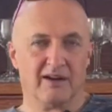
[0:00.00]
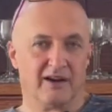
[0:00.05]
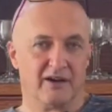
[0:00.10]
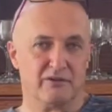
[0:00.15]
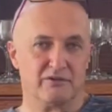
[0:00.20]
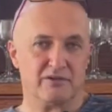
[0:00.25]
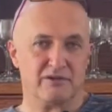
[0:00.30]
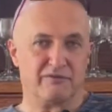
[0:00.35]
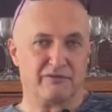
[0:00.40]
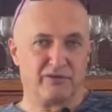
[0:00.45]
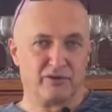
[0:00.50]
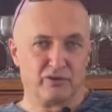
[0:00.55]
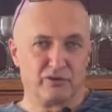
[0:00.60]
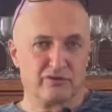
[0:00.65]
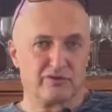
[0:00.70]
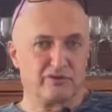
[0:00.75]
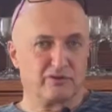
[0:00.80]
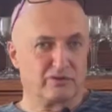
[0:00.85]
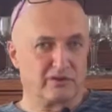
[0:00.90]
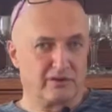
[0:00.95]
I
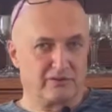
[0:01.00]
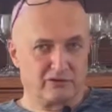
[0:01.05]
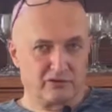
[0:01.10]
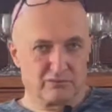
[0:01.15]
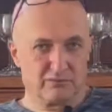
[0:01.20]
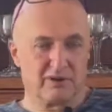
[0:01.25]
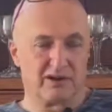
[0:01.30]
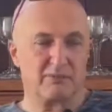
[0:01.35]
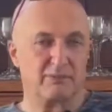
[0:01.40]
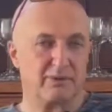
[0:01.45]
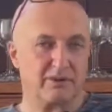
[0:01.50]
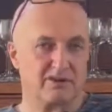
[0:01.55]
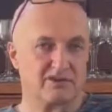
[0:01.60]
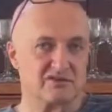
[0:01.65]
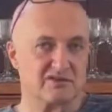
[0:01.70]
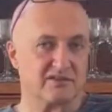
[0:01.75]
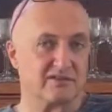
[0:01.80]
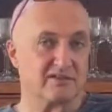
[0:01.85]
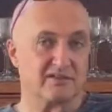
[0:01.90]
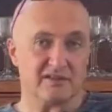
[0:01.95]
refuse to give to my
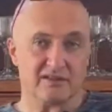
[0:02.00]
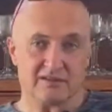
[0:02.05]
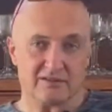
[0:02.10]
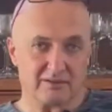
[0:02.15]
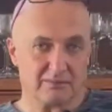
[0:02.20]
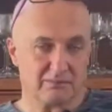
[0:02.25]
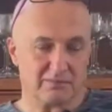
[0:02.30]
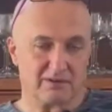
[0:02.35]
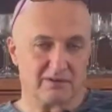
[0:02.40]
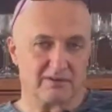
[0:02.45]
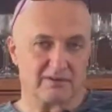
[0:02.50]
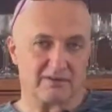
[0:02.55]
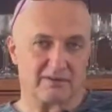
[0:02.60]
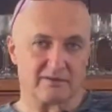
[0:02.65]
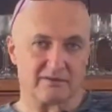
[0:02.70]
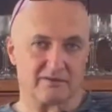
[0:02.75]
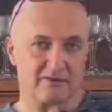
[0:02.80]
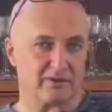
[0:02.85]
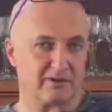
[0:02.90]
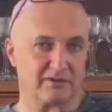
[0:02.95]
patients these implants.
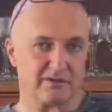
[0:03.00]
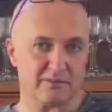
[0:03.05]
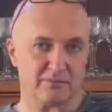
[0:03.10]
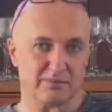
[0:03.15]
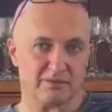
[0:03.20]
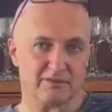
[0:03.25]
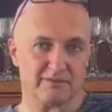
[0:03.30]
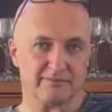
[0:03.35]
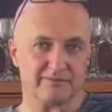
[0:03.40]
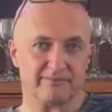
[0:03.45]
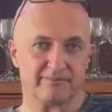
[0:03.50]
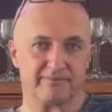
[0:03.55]
Very simple.